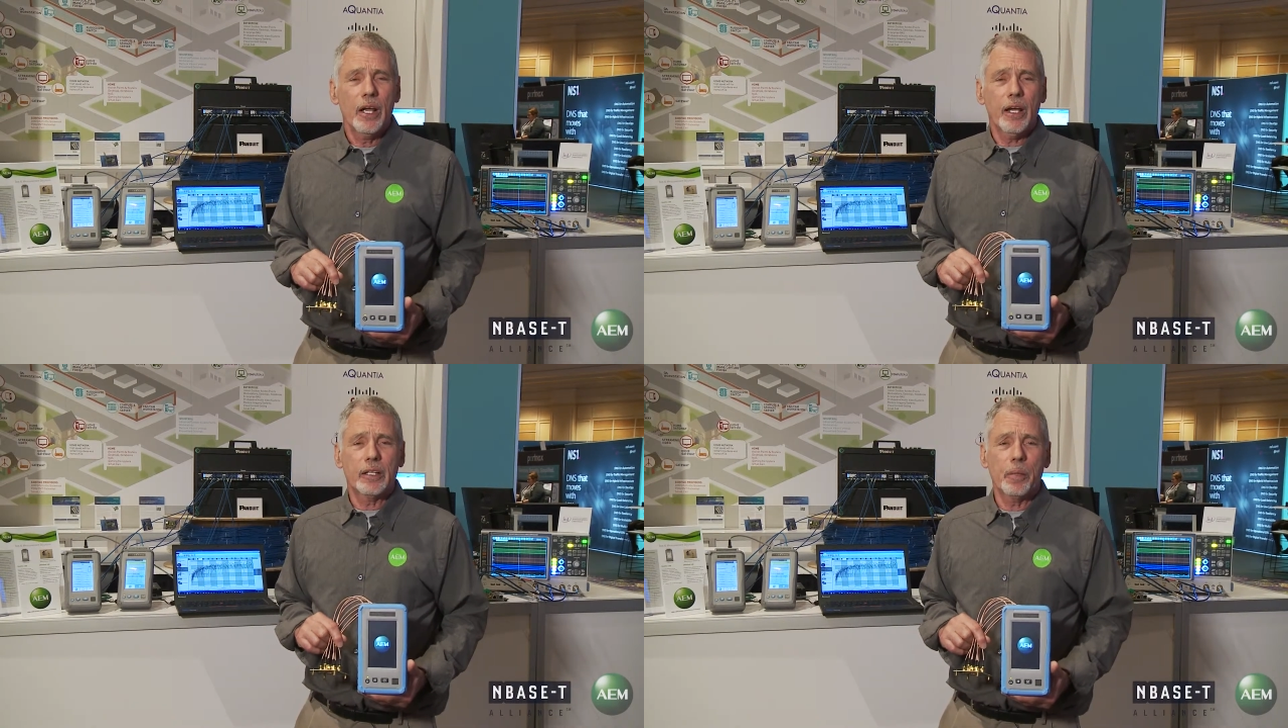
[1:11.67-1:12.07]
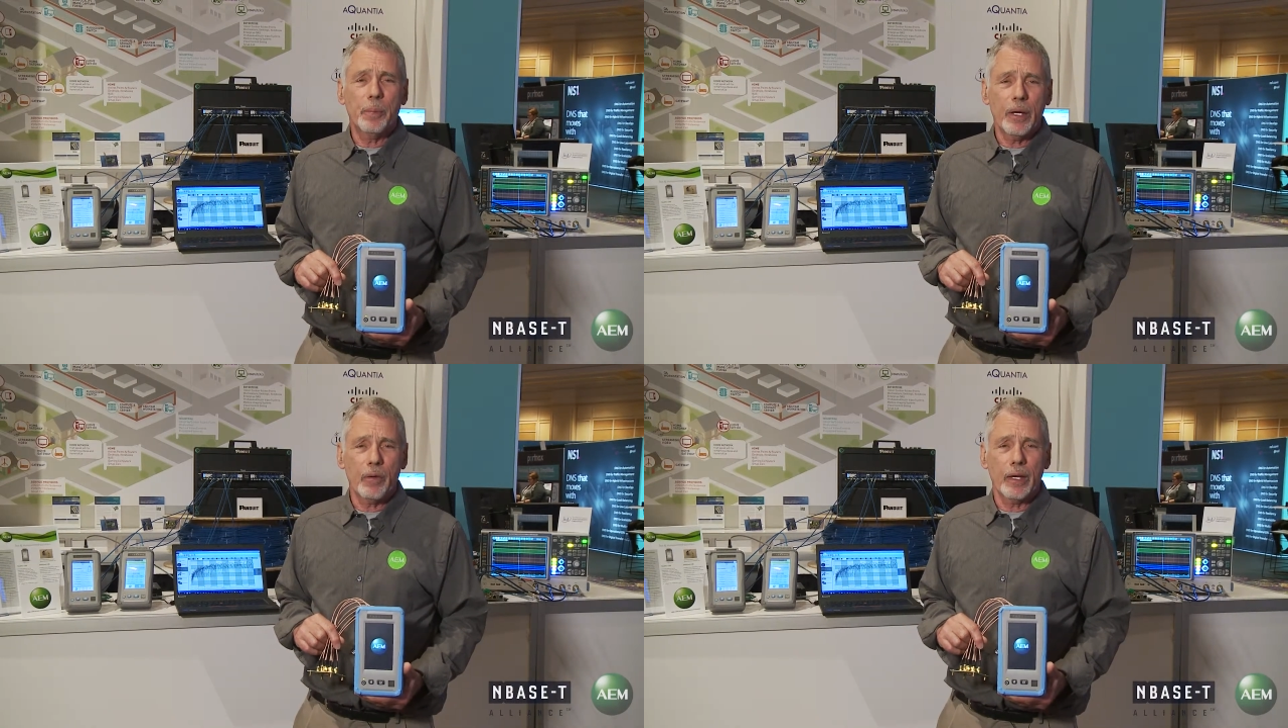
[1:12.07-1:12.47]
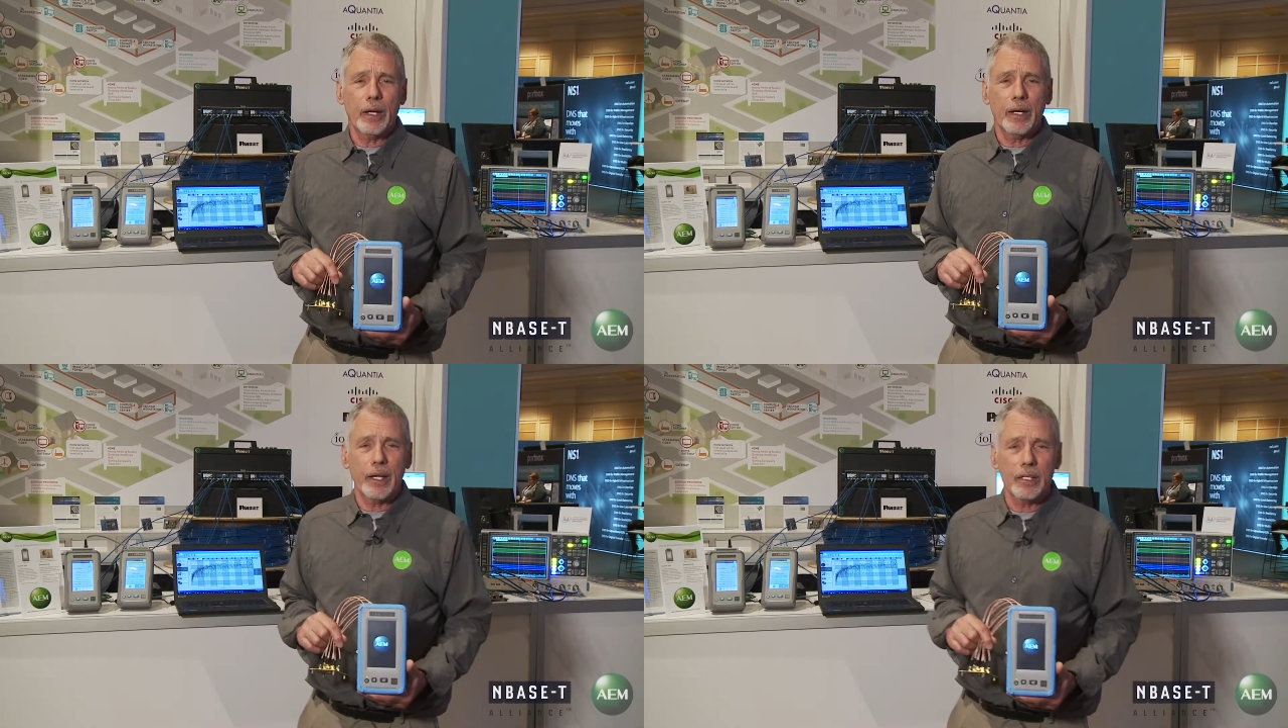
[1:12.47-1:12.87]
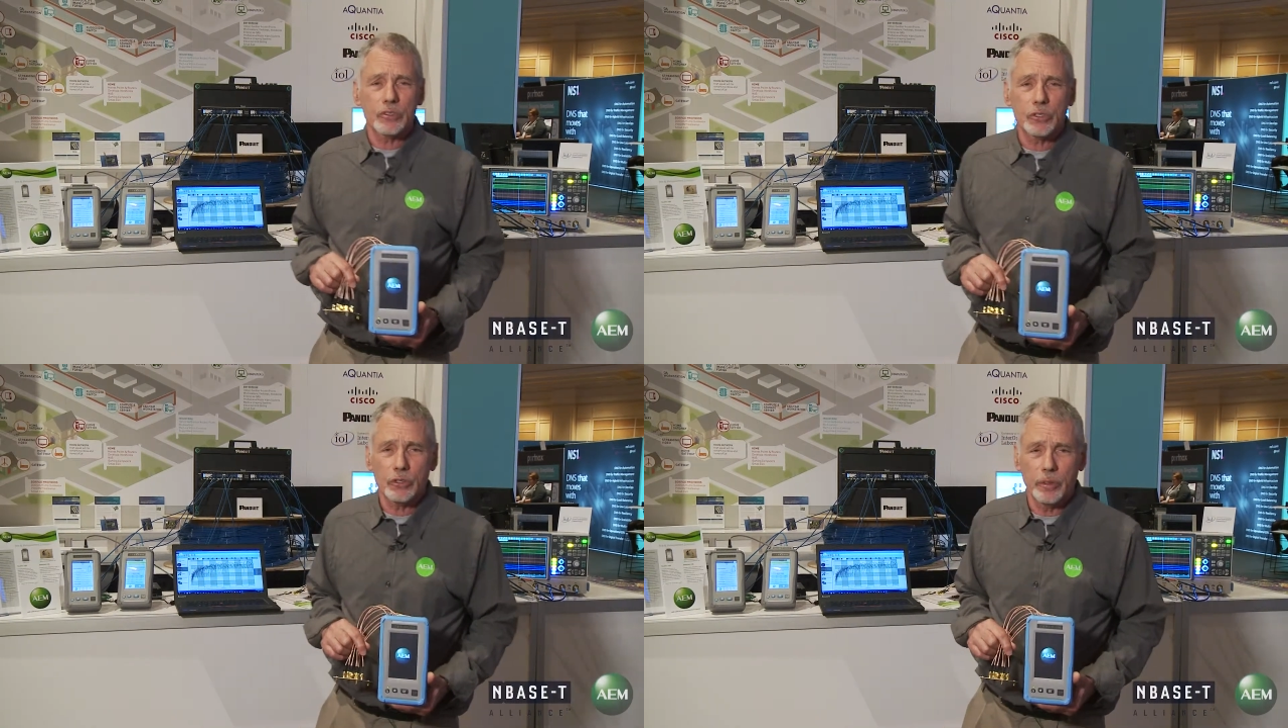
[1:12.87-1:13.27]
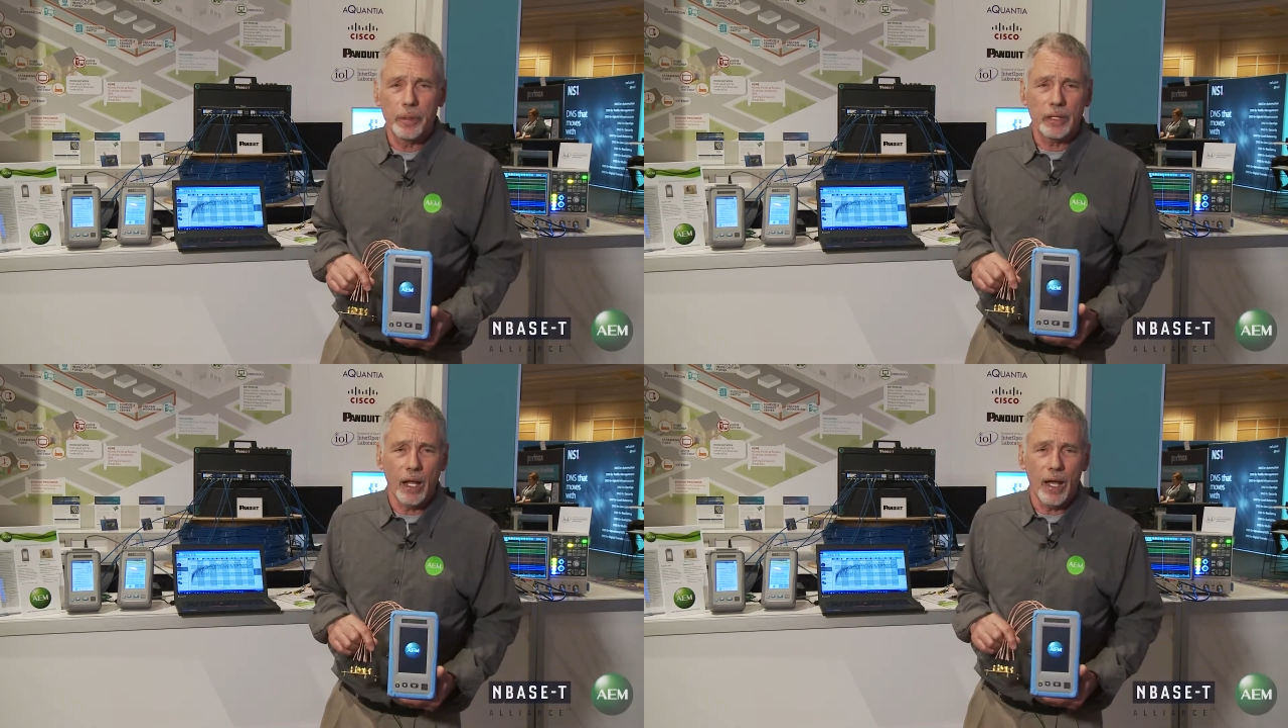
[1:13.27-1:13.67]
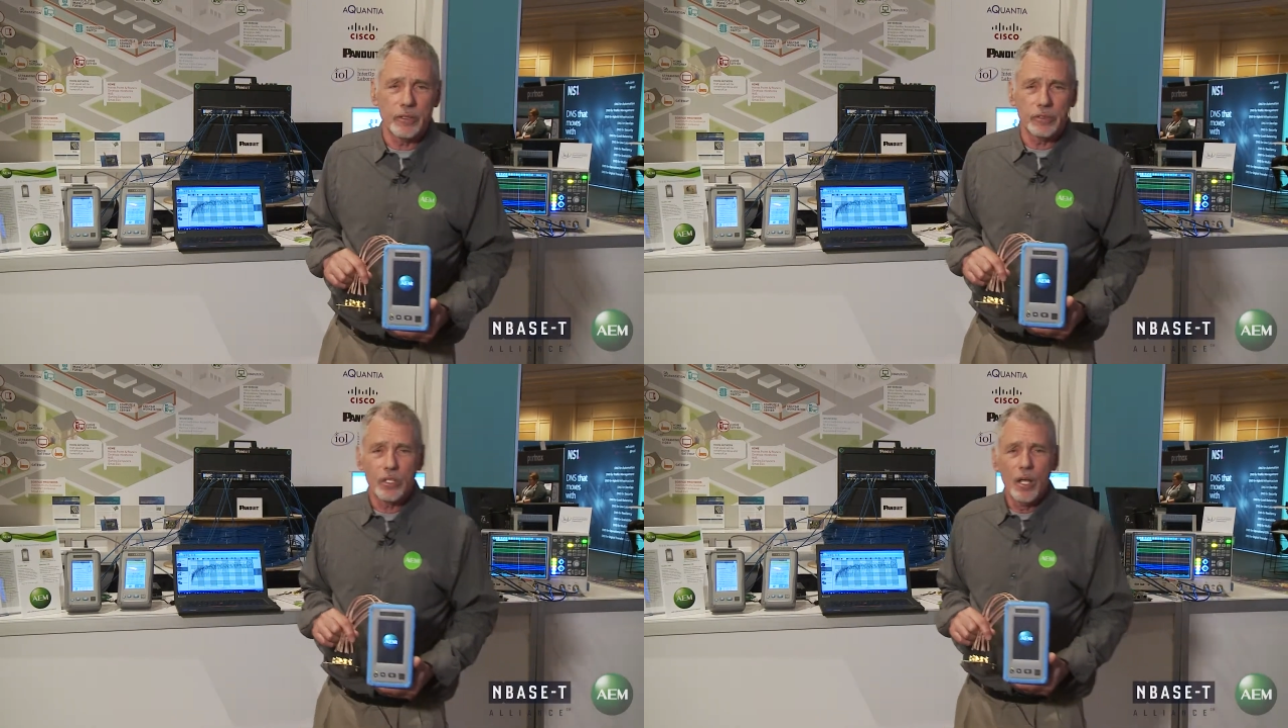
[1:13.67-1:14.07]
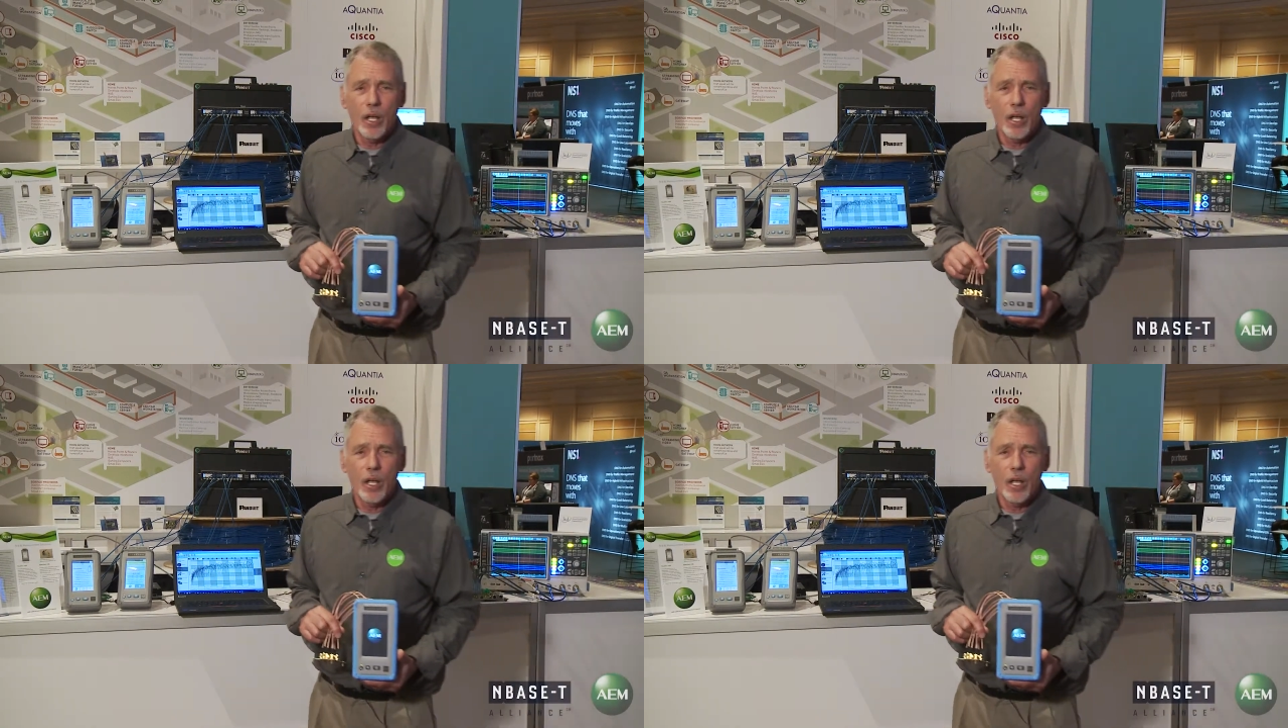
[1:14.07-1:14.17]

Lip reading: and comparing it against limit lines.